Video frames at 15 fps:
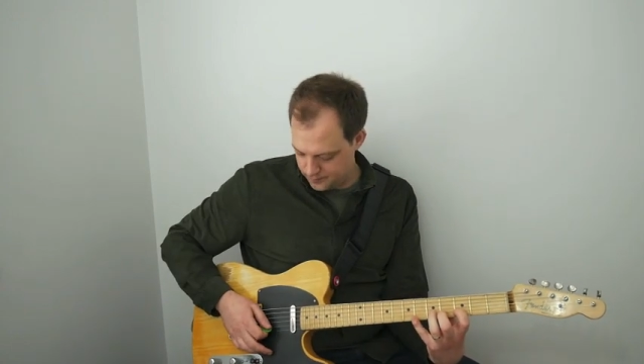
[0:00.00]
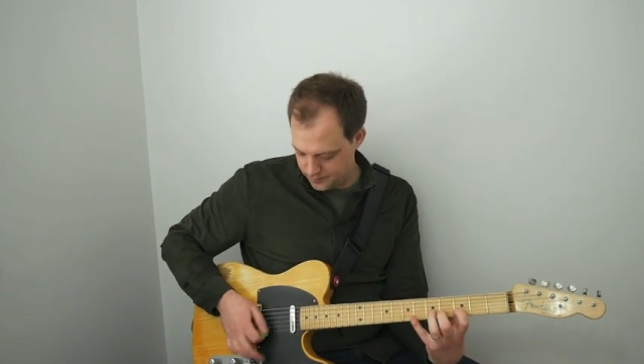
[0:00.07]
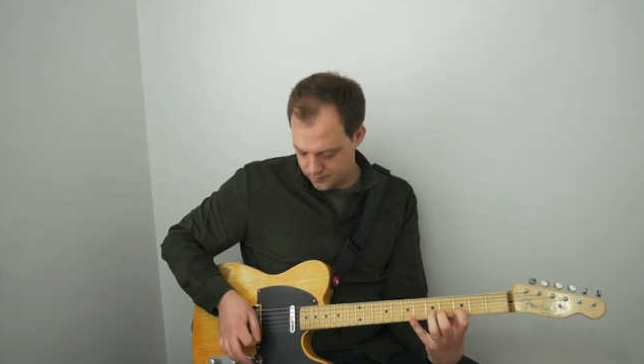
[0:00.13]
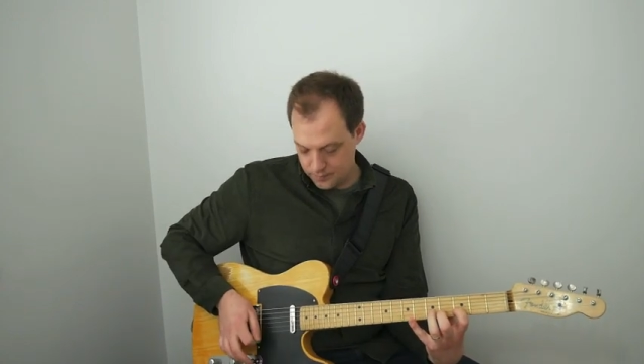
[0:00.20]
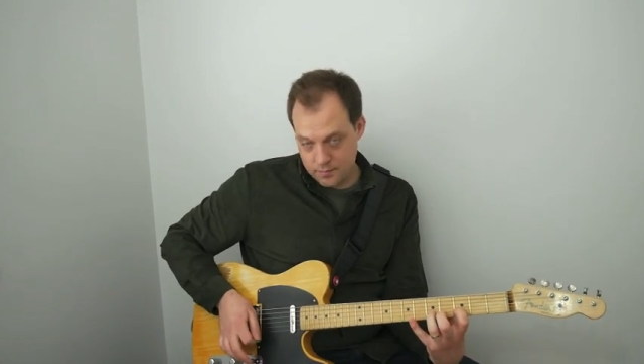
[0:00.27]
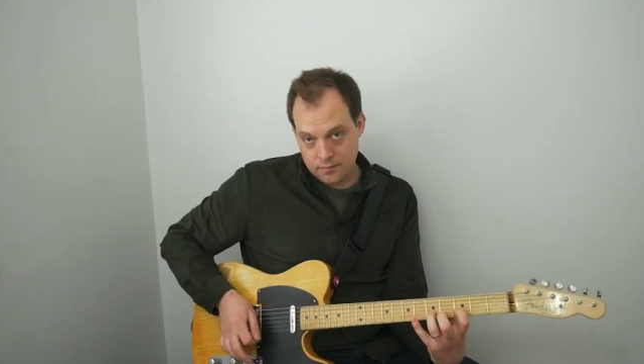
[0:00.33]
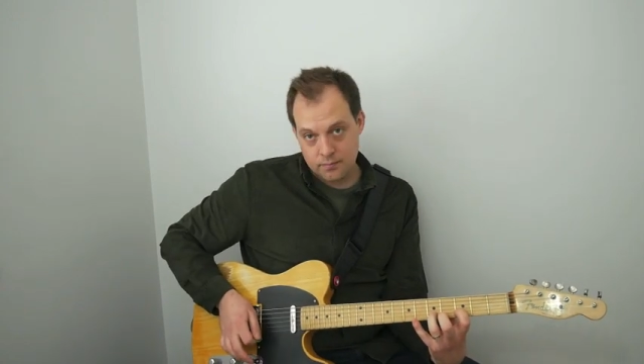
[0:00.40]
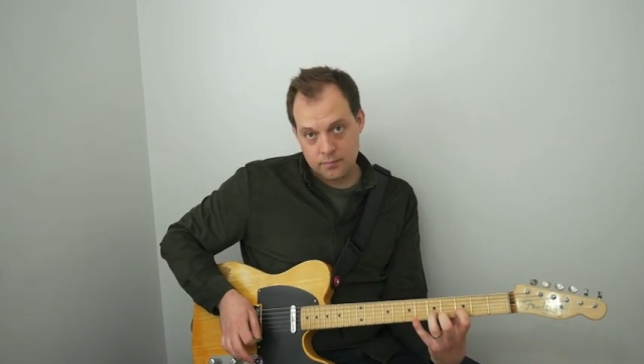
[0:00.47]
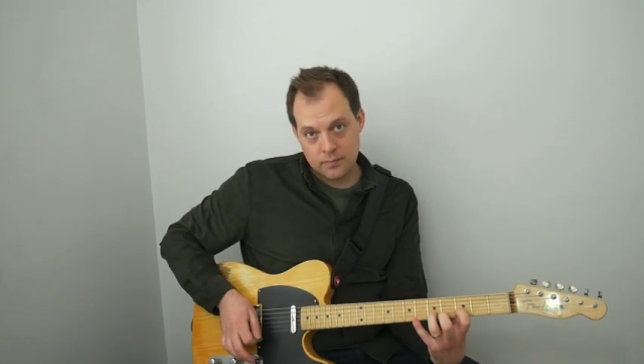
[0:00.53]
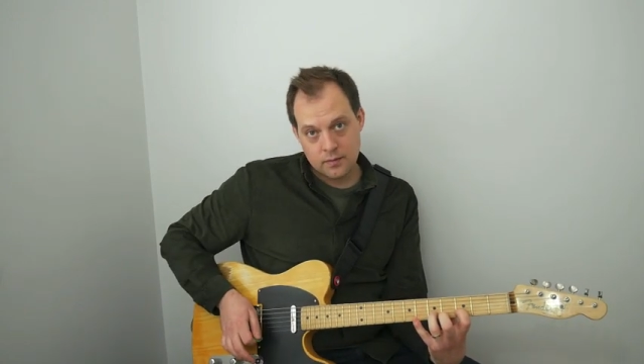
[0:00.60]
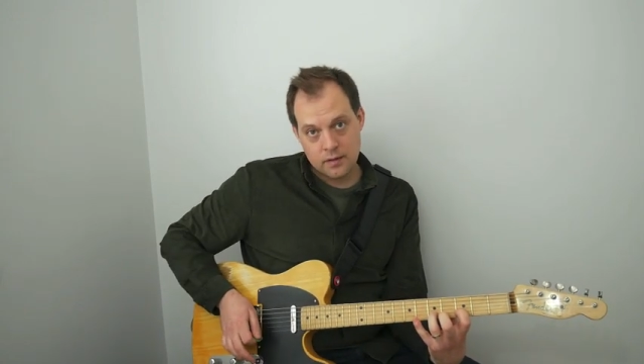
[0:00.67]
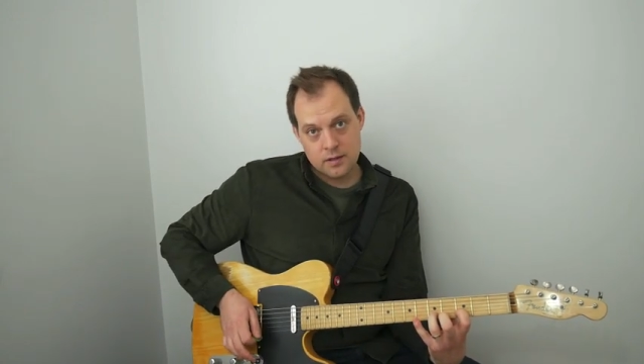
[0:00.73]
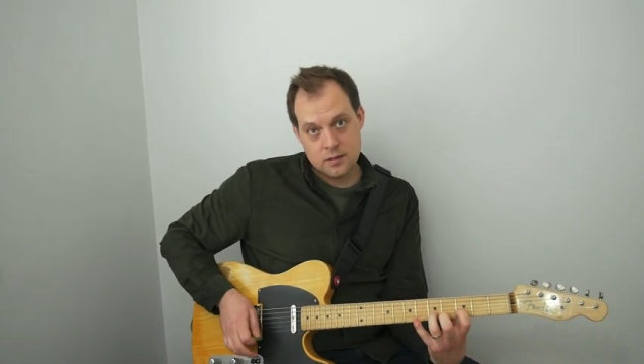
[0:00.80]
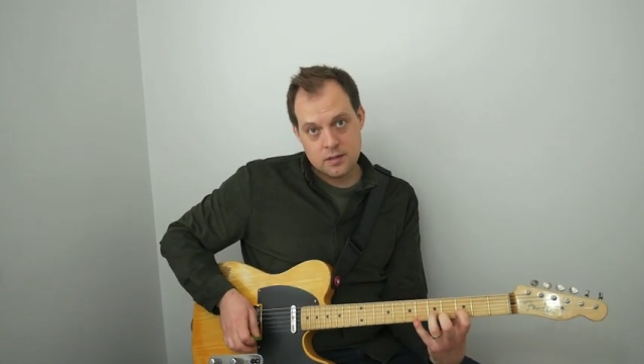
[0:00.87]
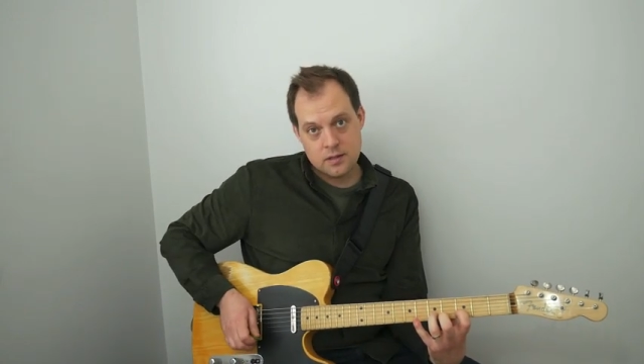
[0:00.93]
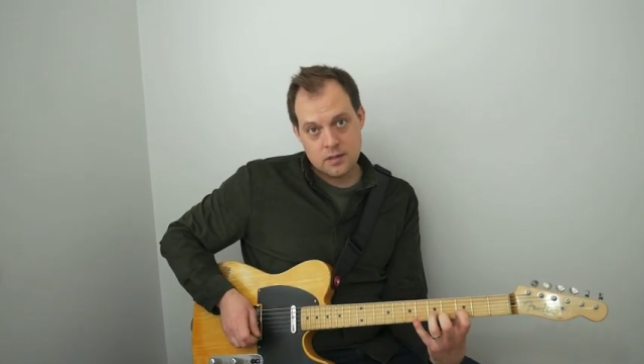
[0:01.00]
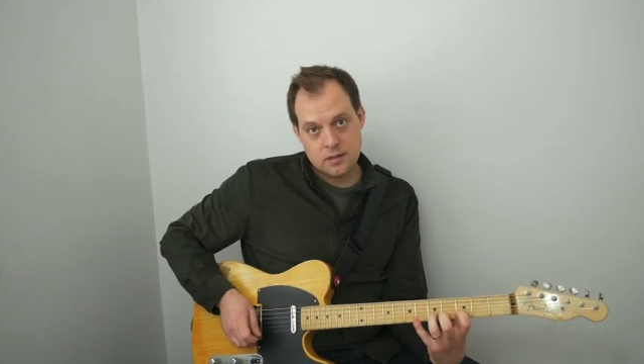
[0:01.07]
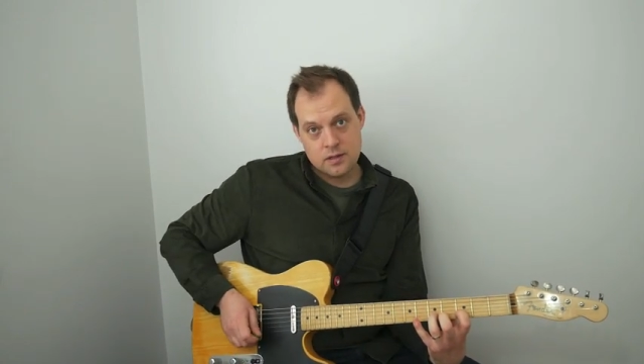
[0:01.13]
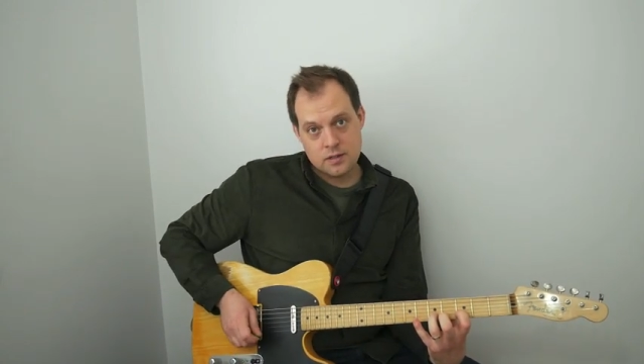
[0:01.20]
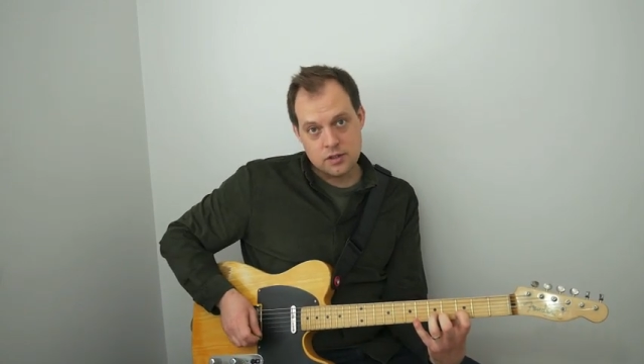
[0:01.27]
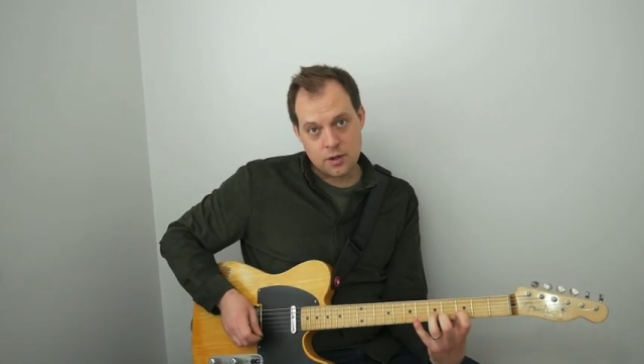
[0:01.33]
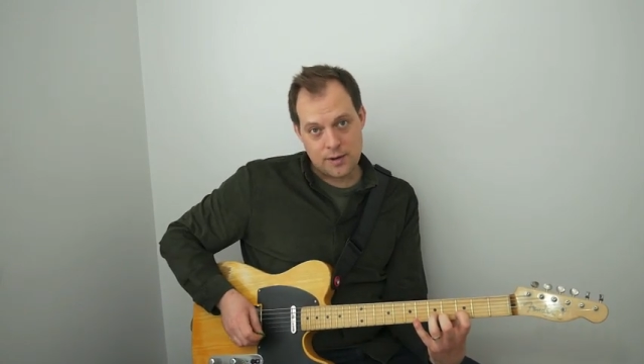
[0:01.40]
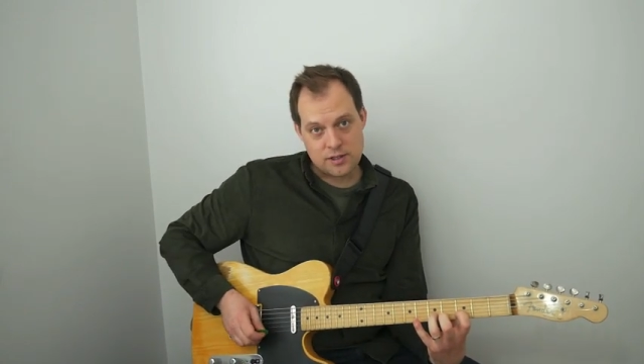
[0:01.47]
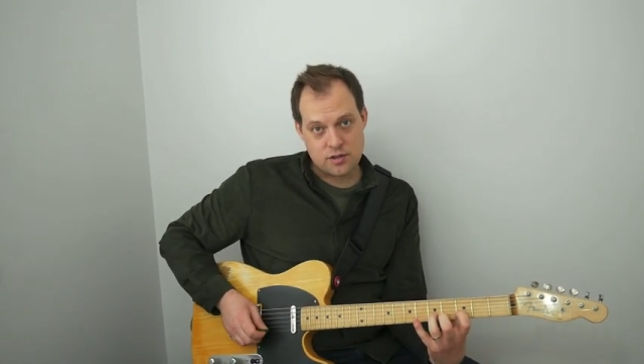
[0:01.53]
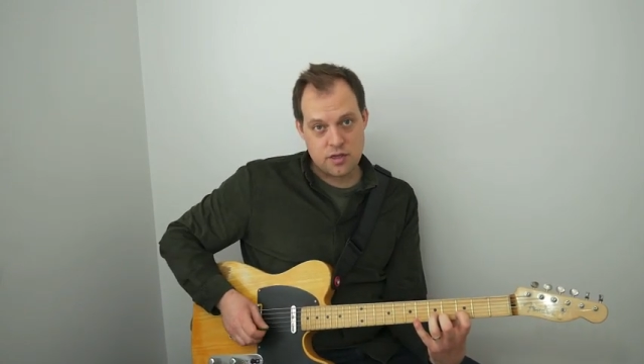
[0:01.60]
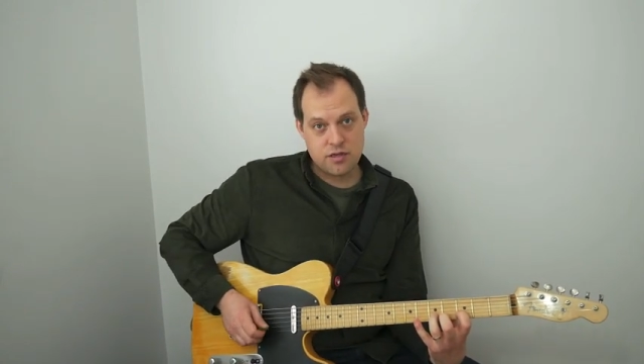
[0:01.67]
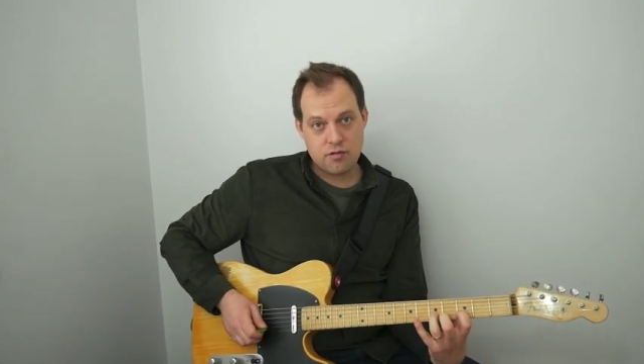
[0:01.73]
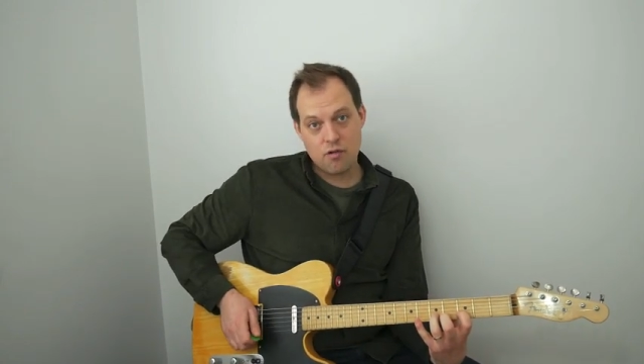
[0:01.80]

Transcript: So it's